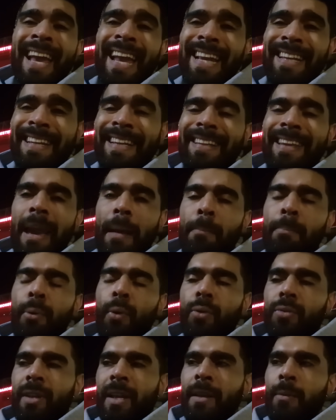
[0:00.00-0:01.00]
He did get
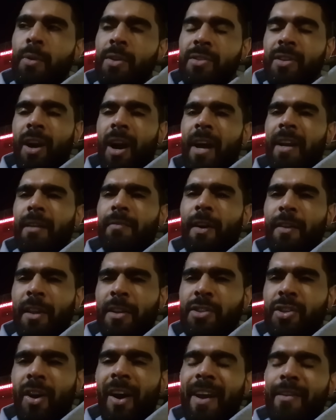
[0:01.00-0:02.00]
booked and he was kind of on
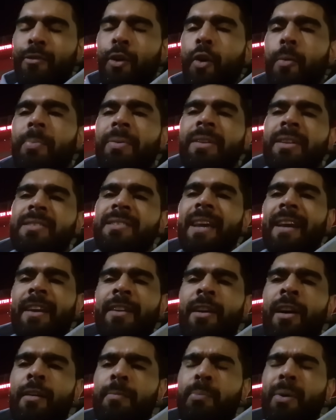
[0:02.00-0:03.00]
a tightrope in the
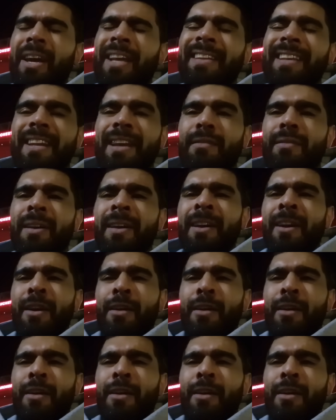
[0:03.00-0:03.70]
second half, but he did it